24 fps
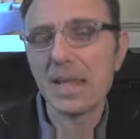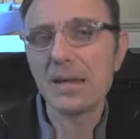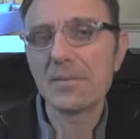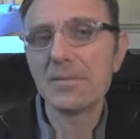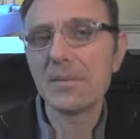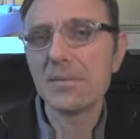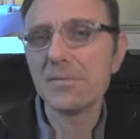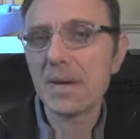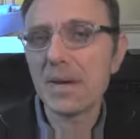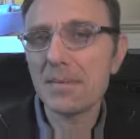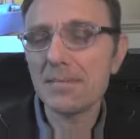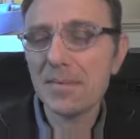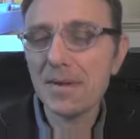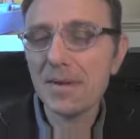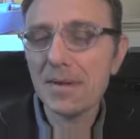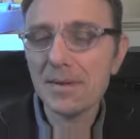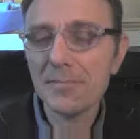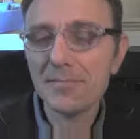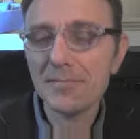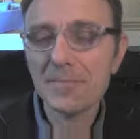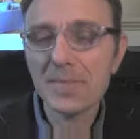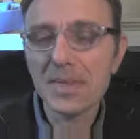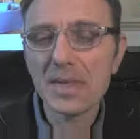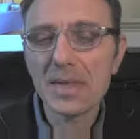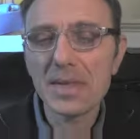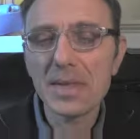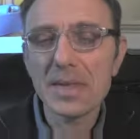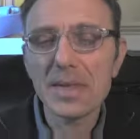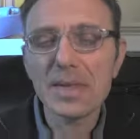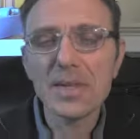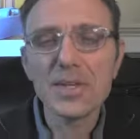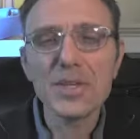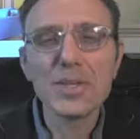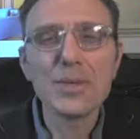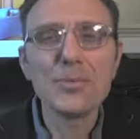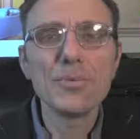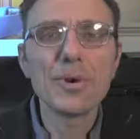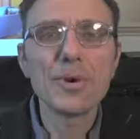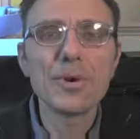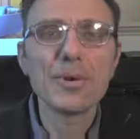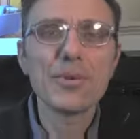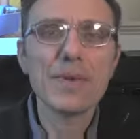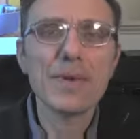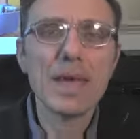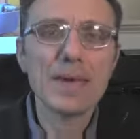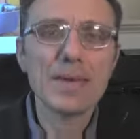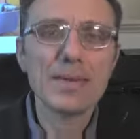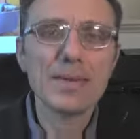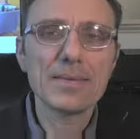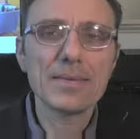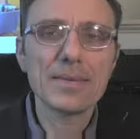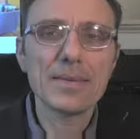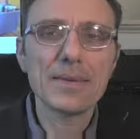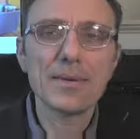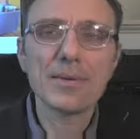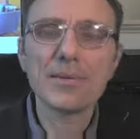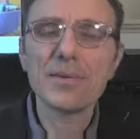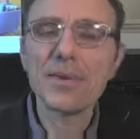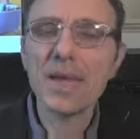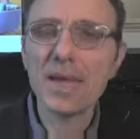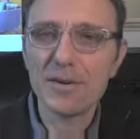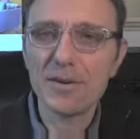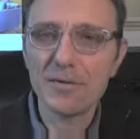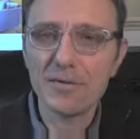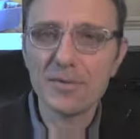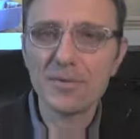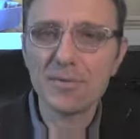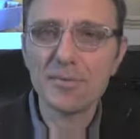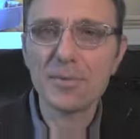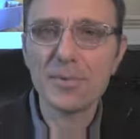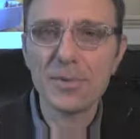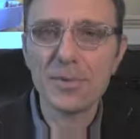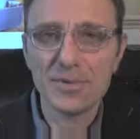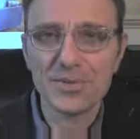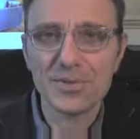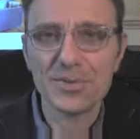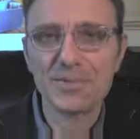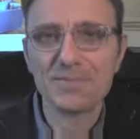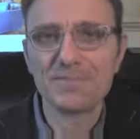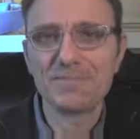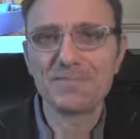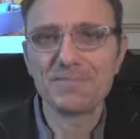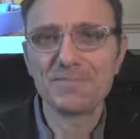Remember, you were created a creative person.